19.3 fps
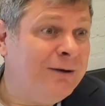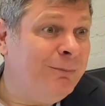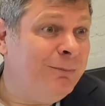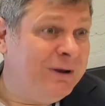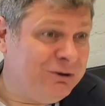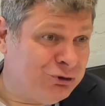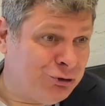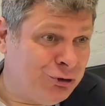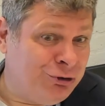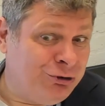Yeah,
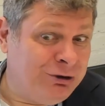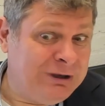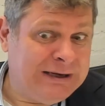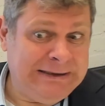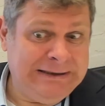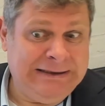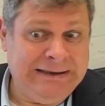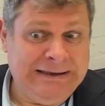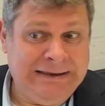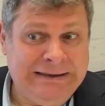turn
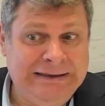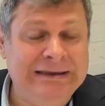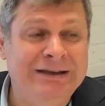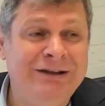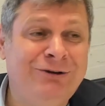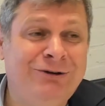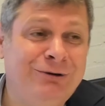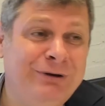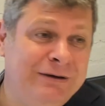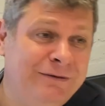that data
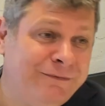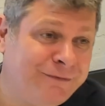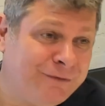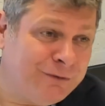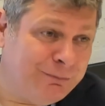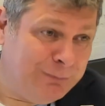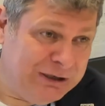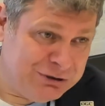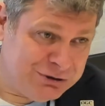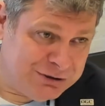into
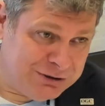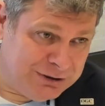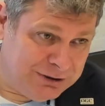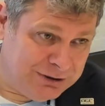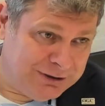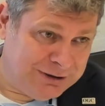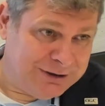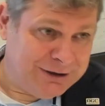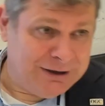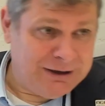
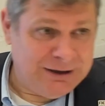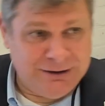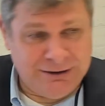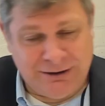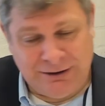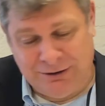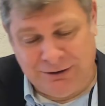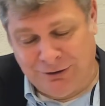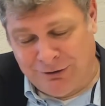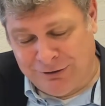information and
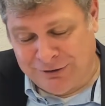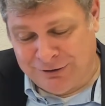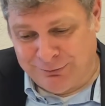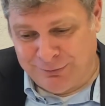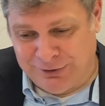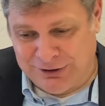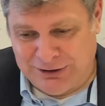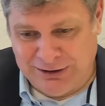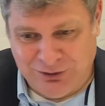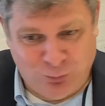then
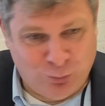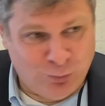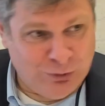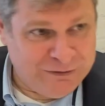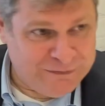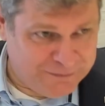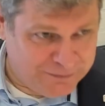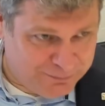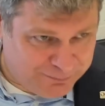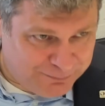ultimately
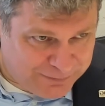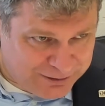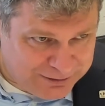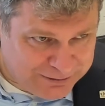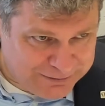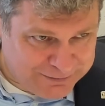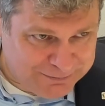wisdom.